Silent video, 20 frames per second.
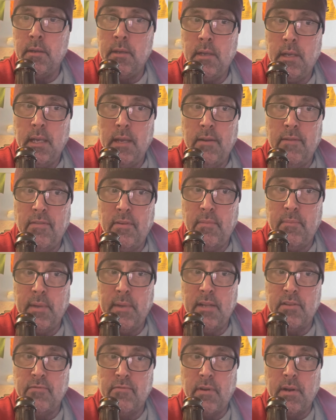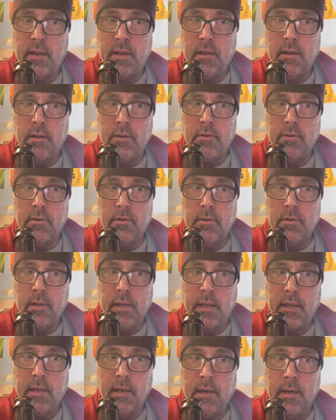even if it means running under
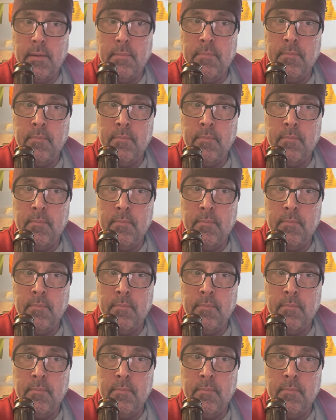like a